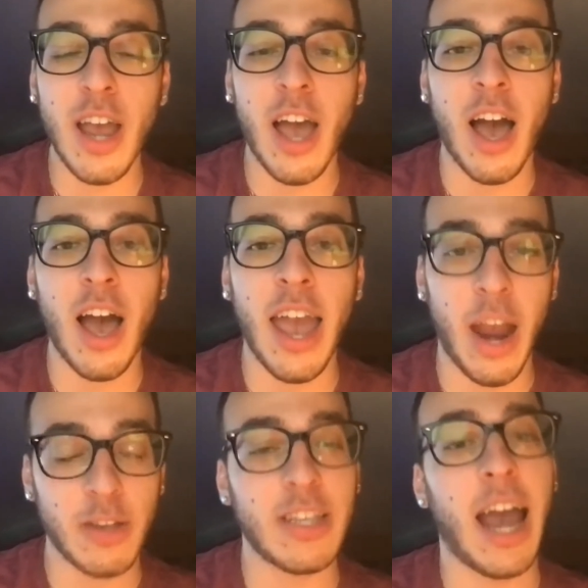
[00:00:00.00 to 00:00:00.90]

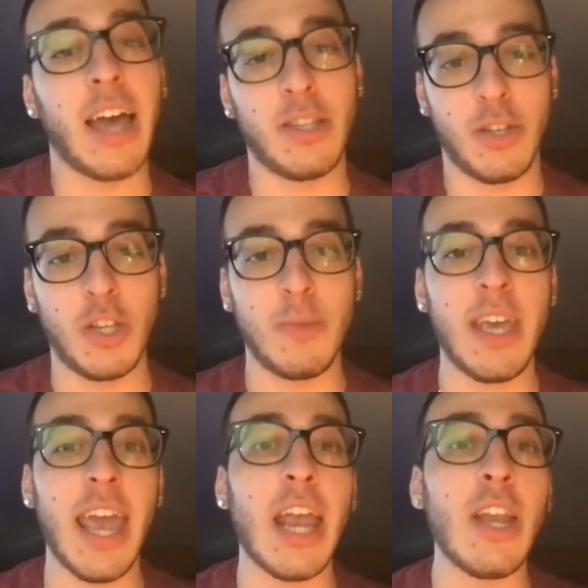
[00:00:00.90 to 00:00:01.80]
hairstylist, excuse me,
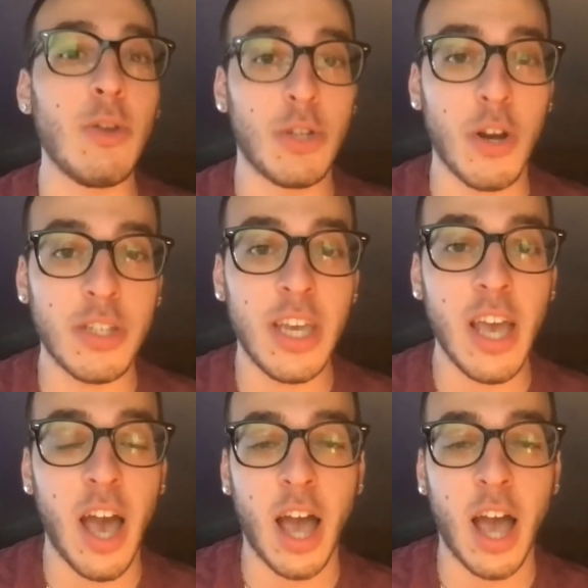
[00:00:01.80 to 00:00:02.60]
in New Jersey.